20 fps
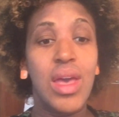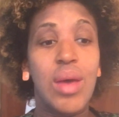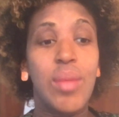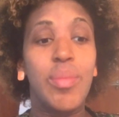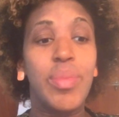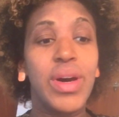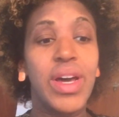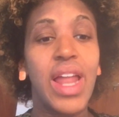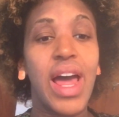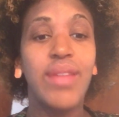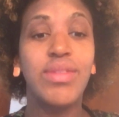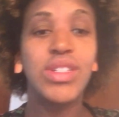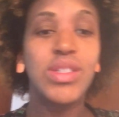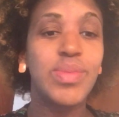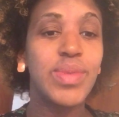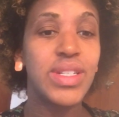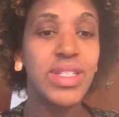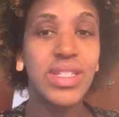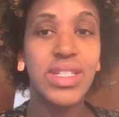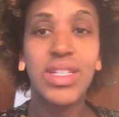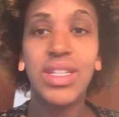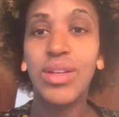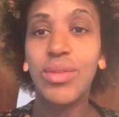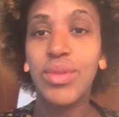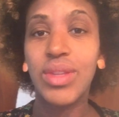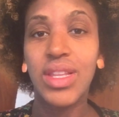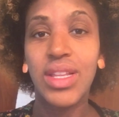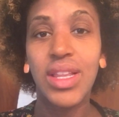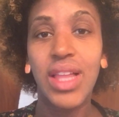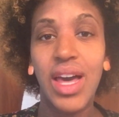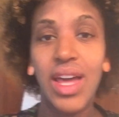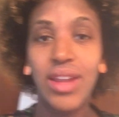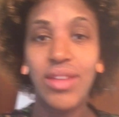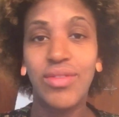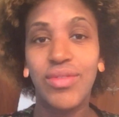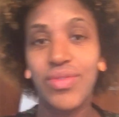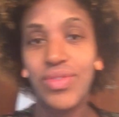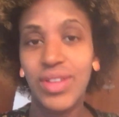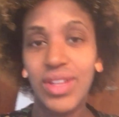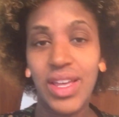But I've just been dealing with a lot
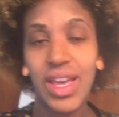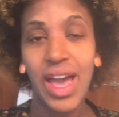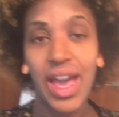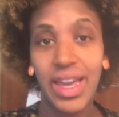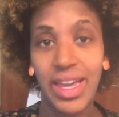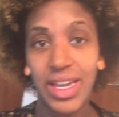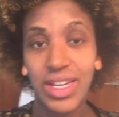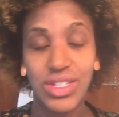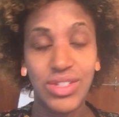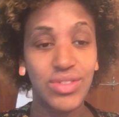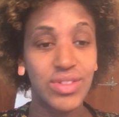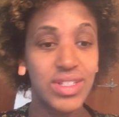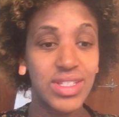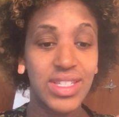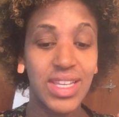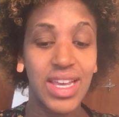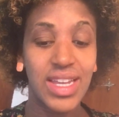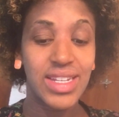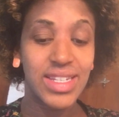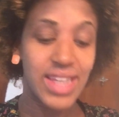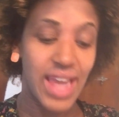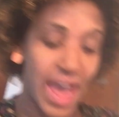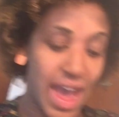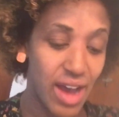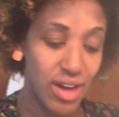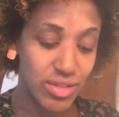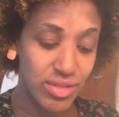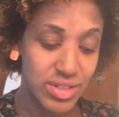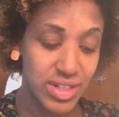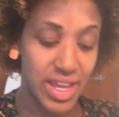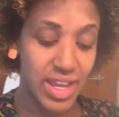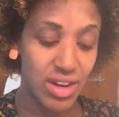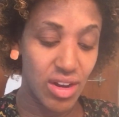of, I guess you can say, doubt, and